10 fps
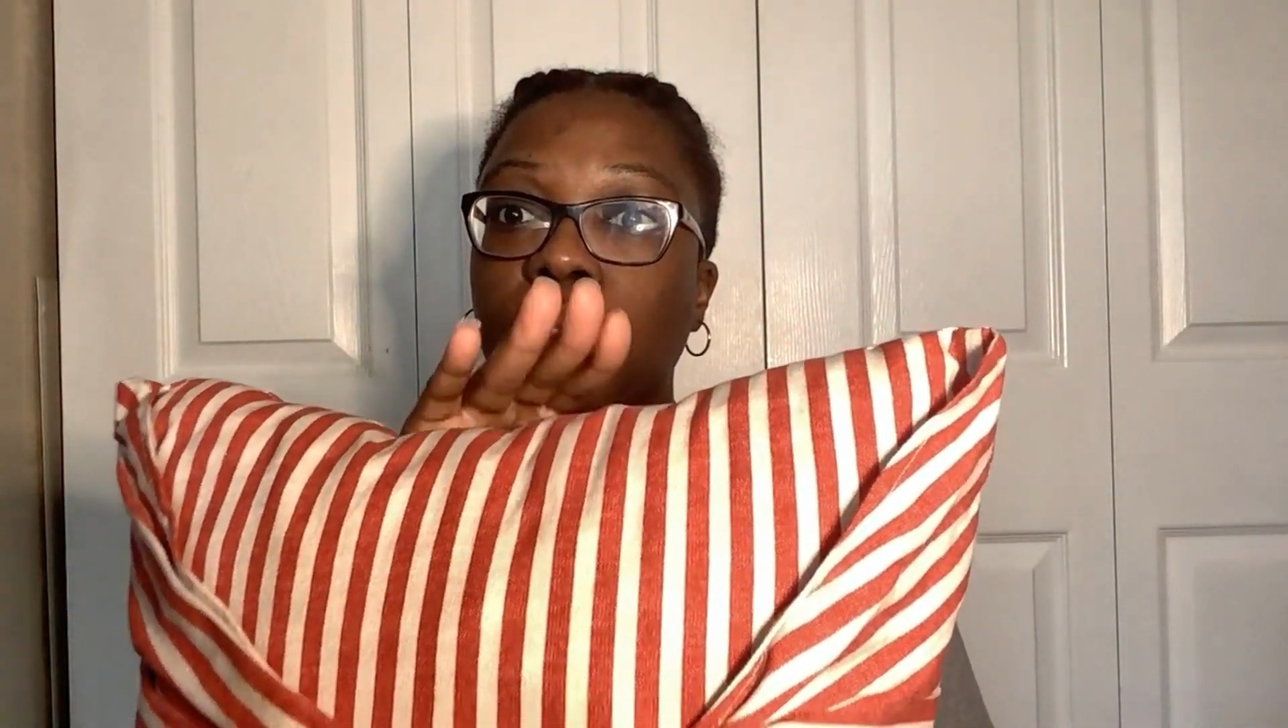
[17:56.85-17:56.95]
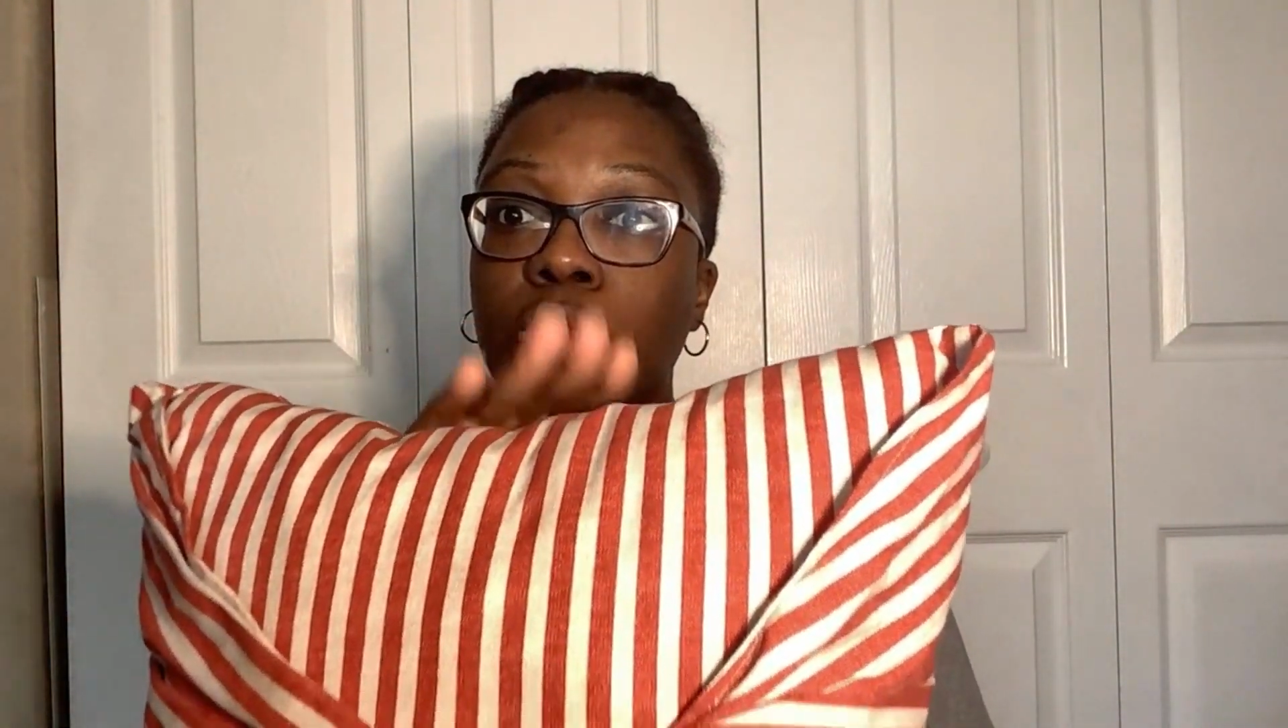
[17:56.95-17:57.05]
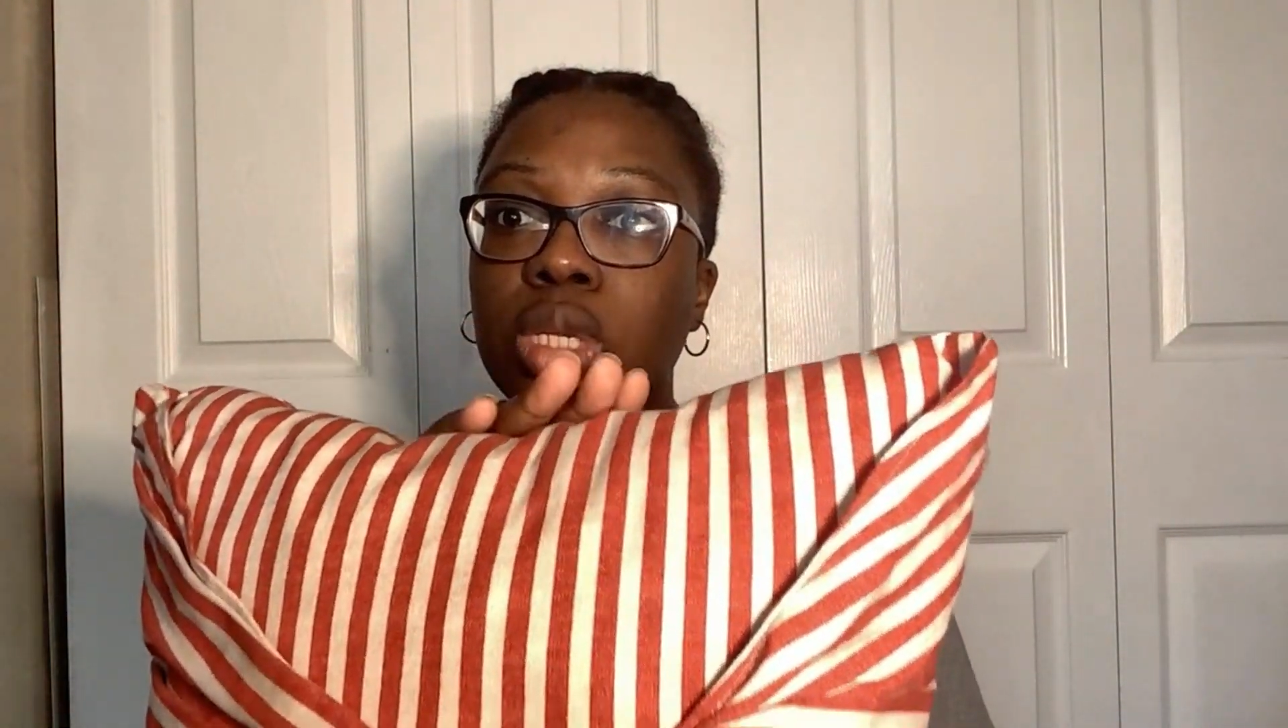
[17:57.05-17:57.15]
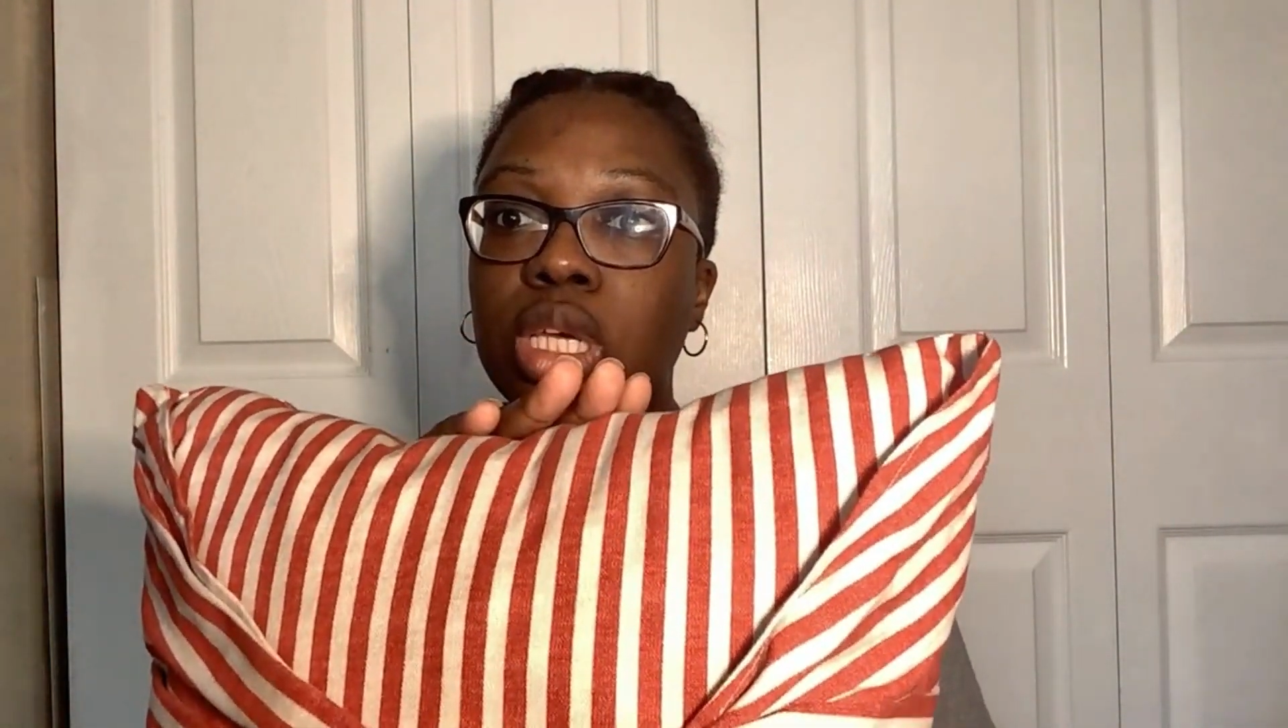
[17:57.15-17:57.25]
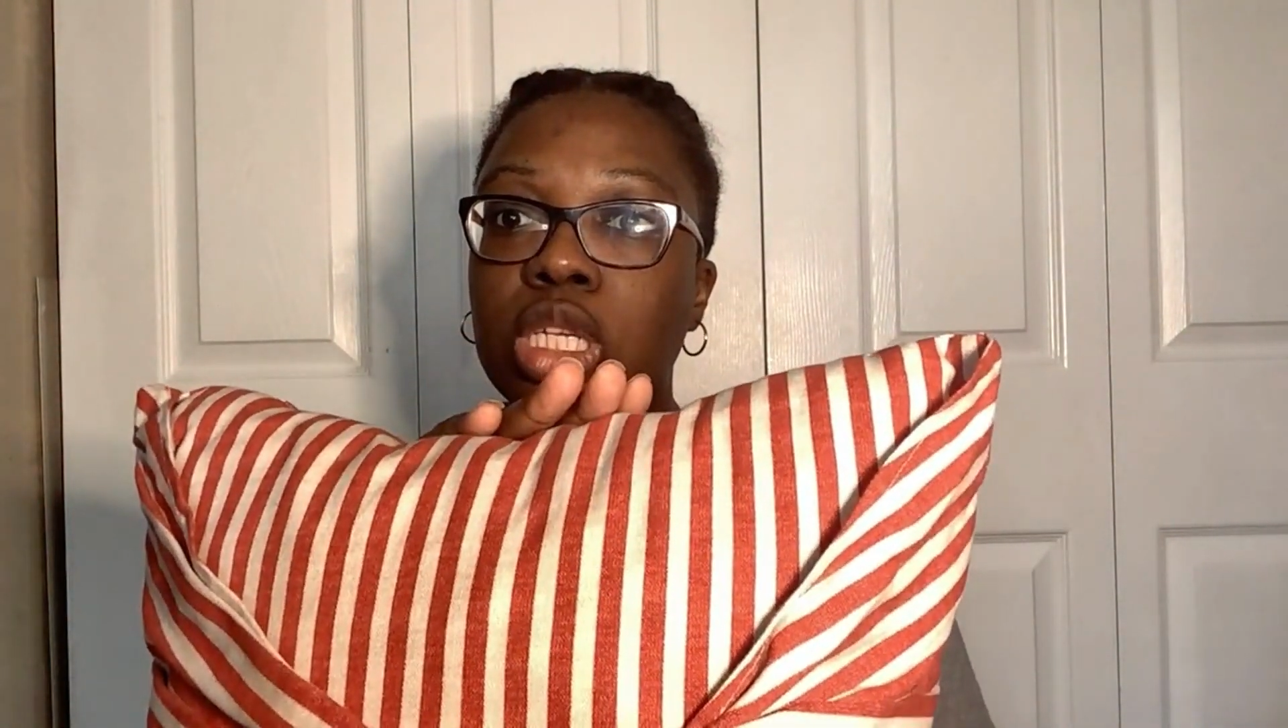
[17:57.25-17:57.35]

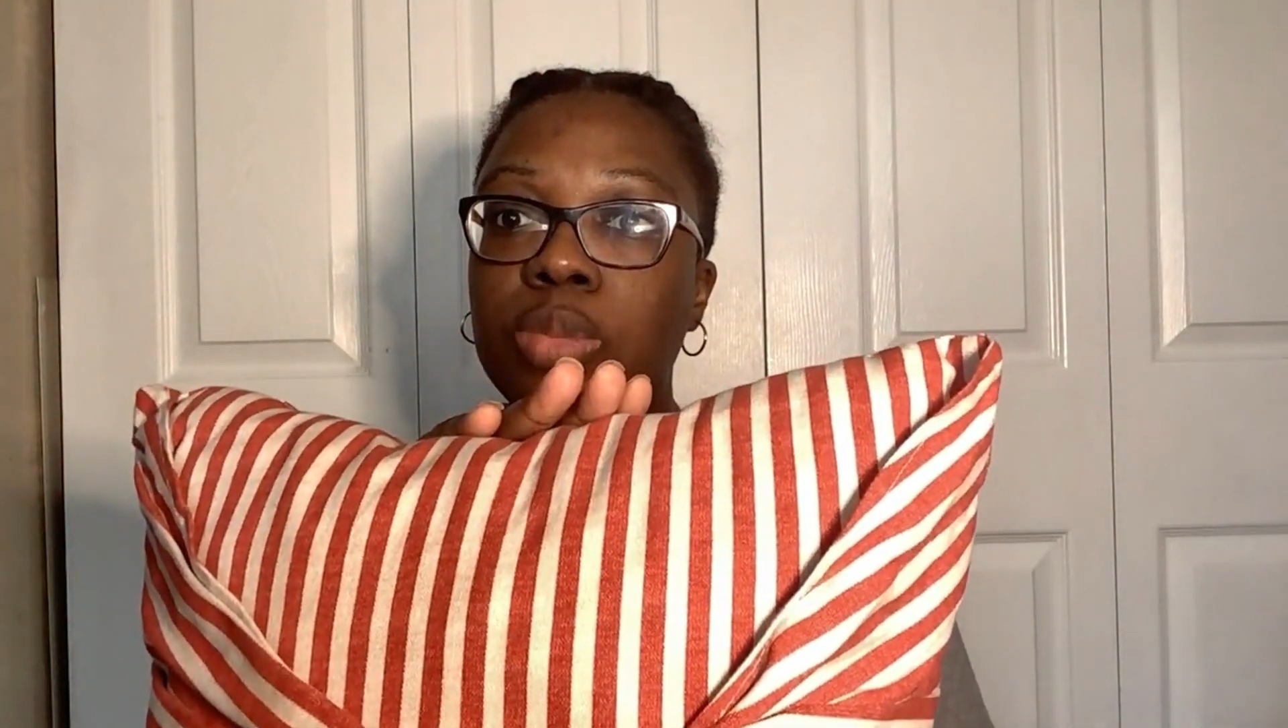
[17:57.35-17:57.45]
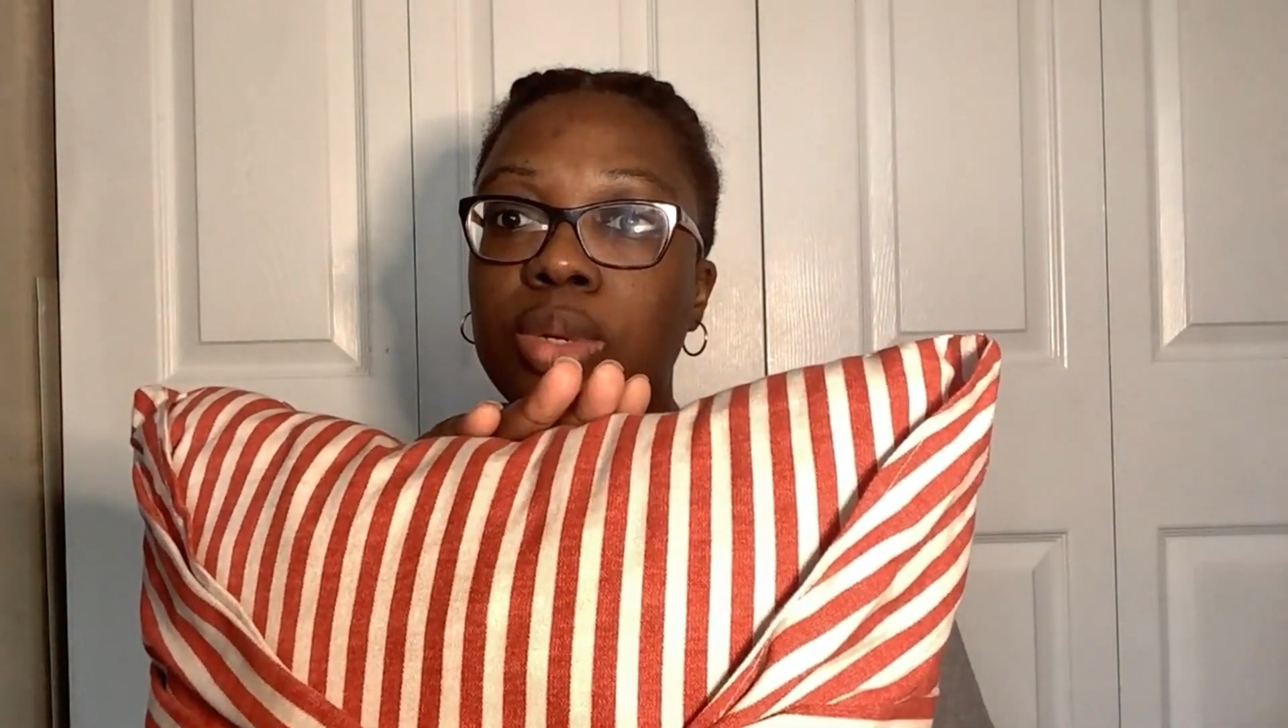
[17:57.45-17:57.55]
20-inch